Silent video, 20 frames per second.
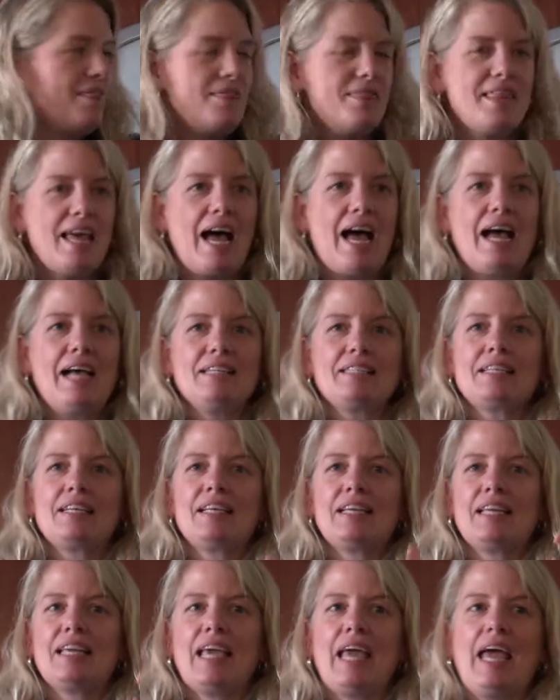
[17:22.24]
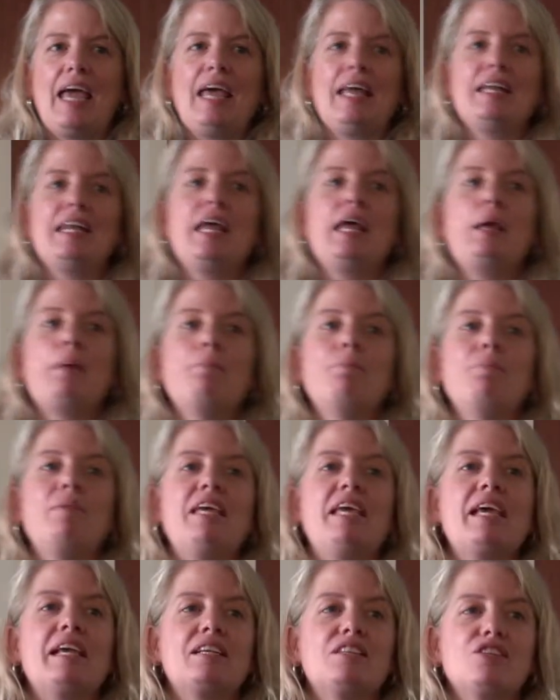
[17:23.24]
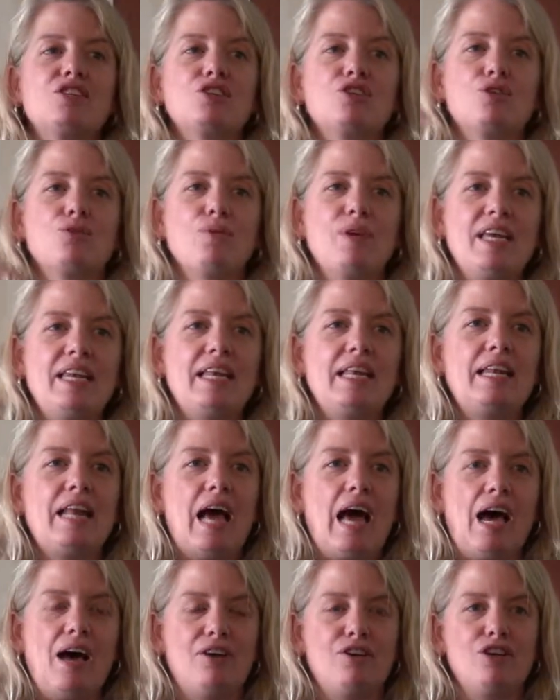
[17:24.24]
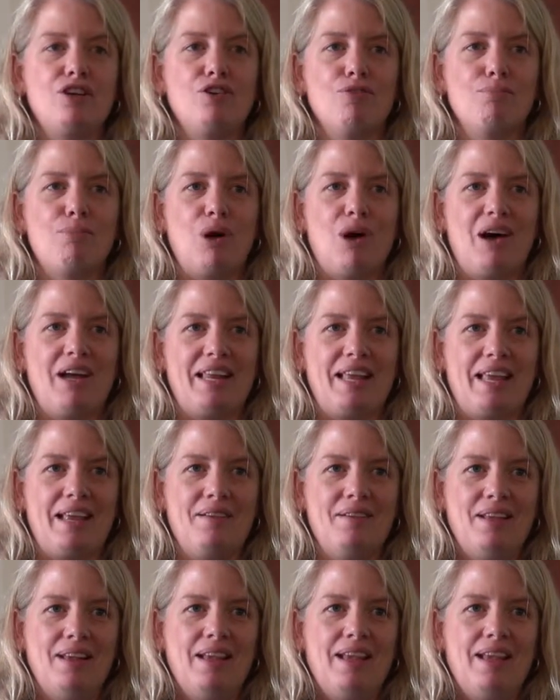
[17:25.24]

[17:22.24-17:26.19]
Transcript: that can be excreted out of your body.